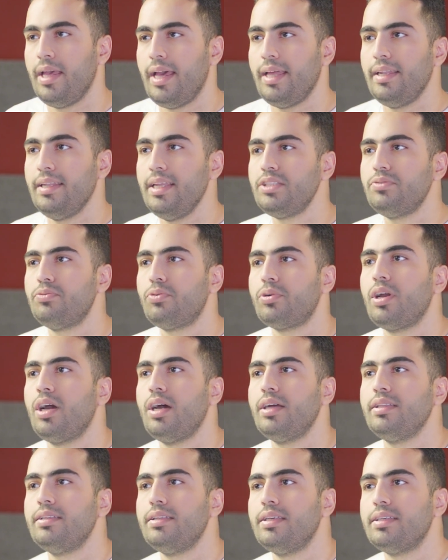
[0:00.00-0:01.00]
and let's work
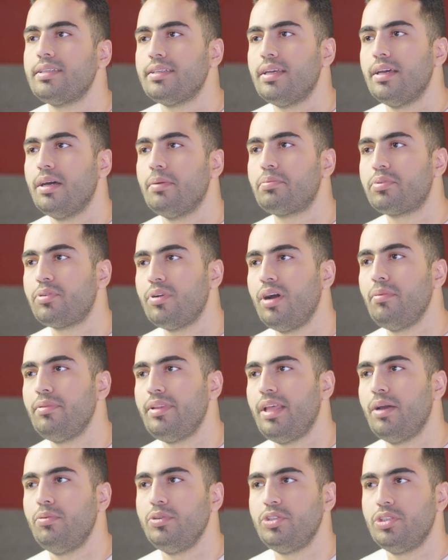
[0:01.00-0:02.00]
on the
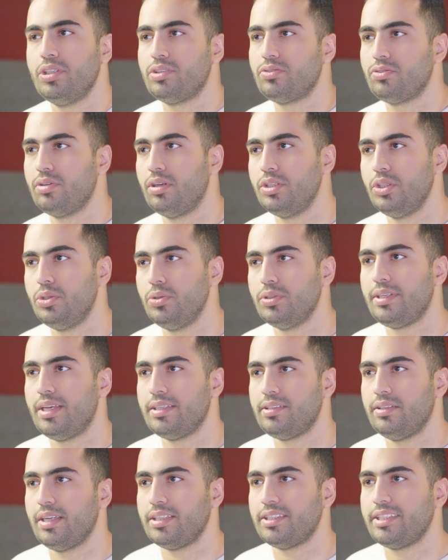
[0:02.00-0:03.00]
prompt that we just used
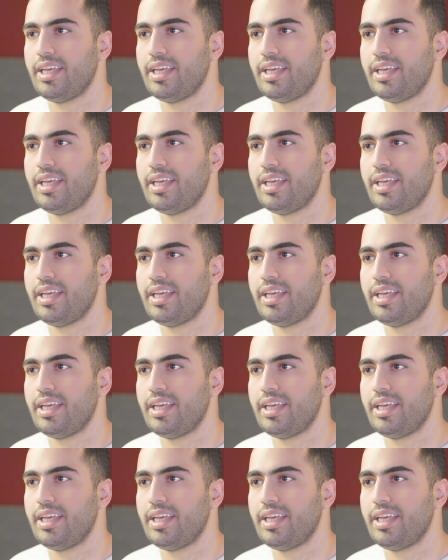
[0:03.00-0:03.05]
as an